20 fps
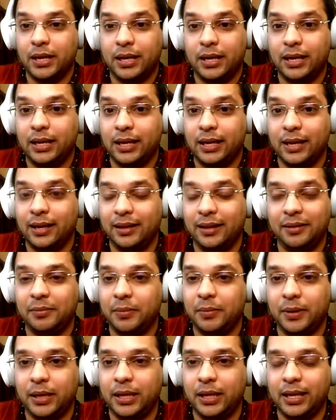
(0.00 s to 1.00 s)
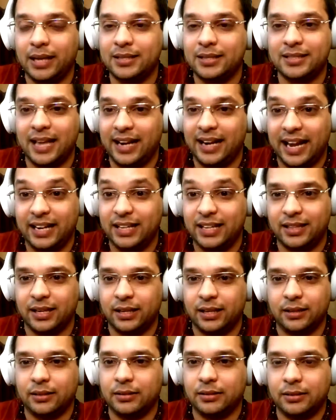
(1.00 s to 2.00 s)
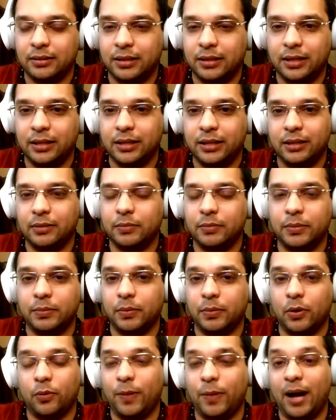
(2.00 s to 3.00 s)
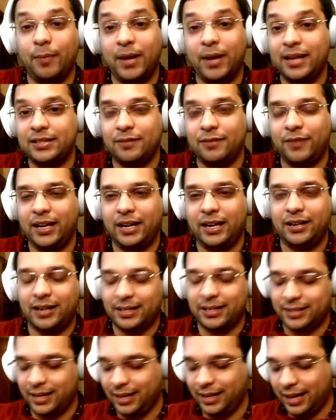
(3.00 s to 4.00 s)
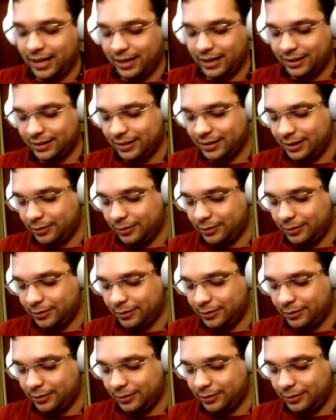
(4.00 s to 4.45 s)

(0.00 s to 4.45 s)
he can sell anything. Obama is a very interesting character.